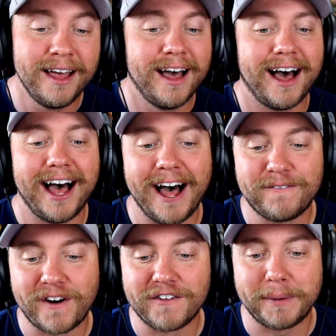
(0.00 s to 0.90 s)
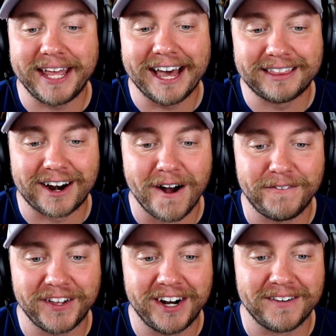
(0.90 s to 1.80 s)
uh, for everybody out there,
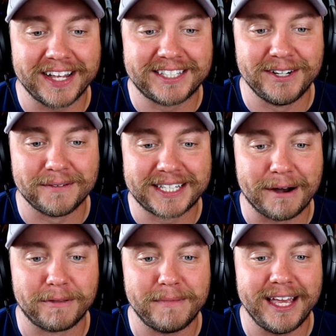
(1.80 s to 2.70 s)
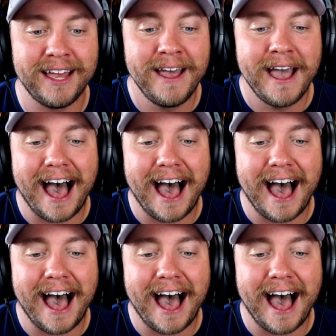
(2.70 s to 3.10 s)
hopefully you don't get too upset with me.